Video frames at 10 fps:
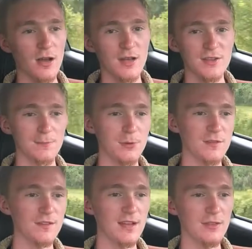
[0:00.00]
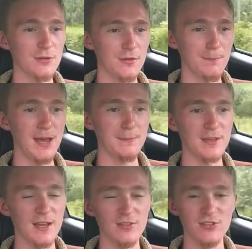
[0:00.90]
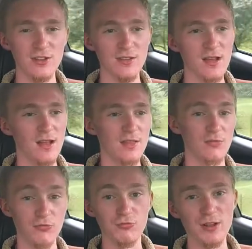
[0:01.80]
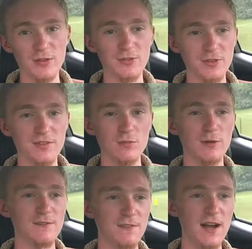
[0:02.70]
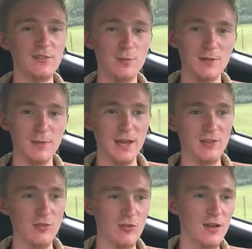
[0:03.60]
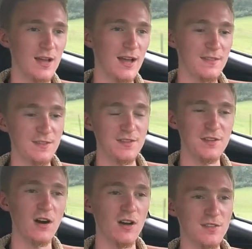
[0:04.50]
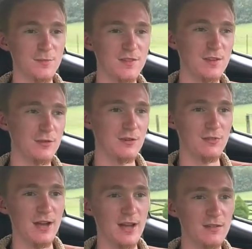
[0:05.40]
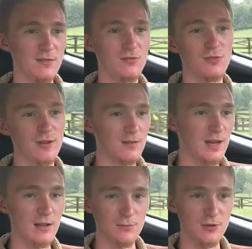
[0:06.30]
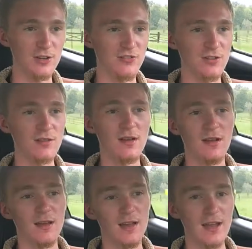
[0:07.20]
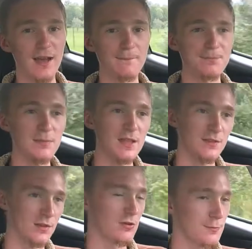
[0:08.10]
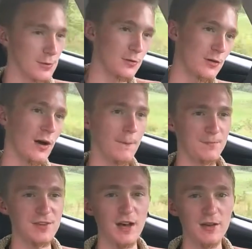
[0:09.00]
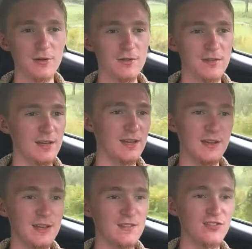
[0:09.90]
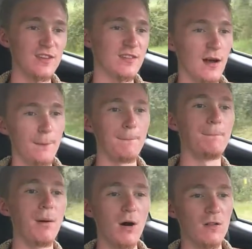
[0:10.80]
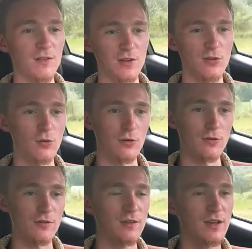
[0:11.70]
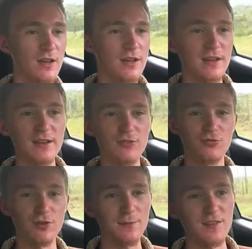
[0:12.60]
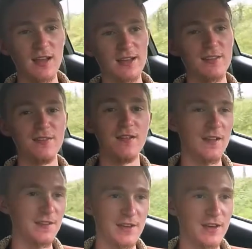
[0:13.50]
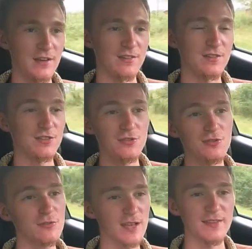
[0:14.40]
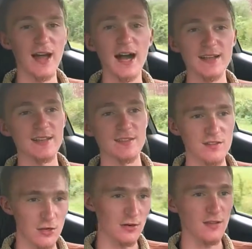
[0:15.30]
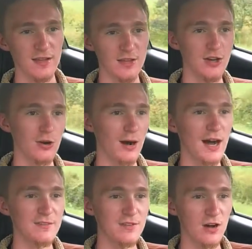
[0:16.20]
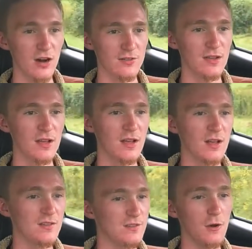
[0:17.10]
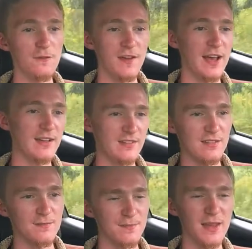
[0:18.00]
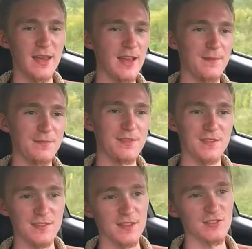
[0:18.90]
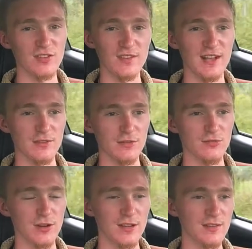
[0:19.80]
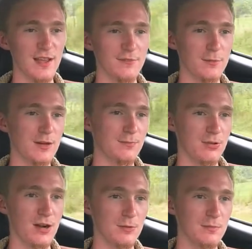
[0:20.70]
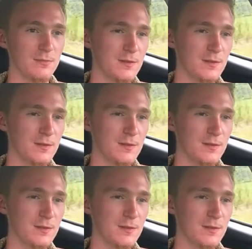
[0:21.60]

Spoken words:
You put together the peppy engine, the really, really sweet 5-speed manual, and then this awesome steering rack, great calibration, and the Cooper tires, and it's just a ball in the corners. It grips like nothing else. You cannot get this car to let go. I've gone so fast, and this thing just handles great. Never been a problem.